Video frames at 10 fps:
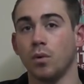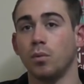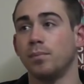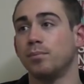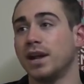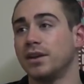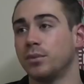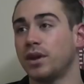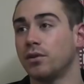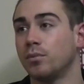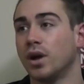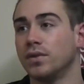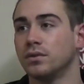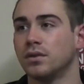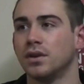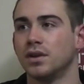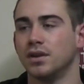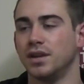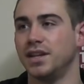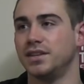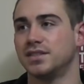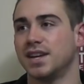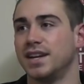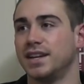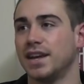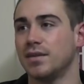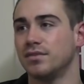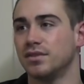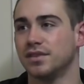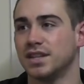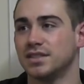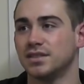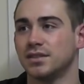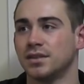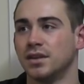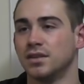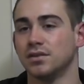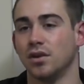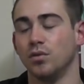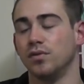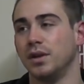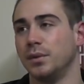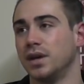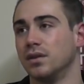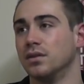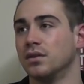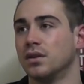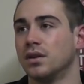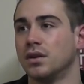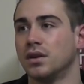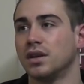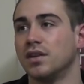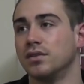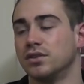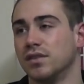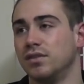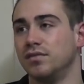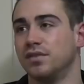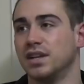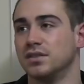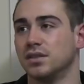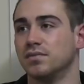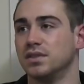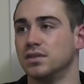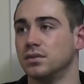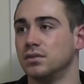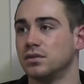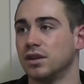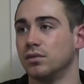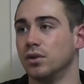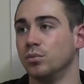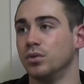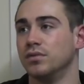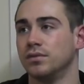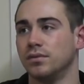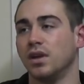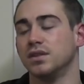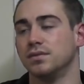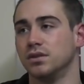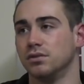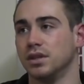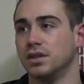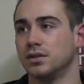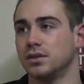Well, we played them here and won. An entertaining game for the fans. Hopefully we can give the travelling fans something to travel home with. A nice victory.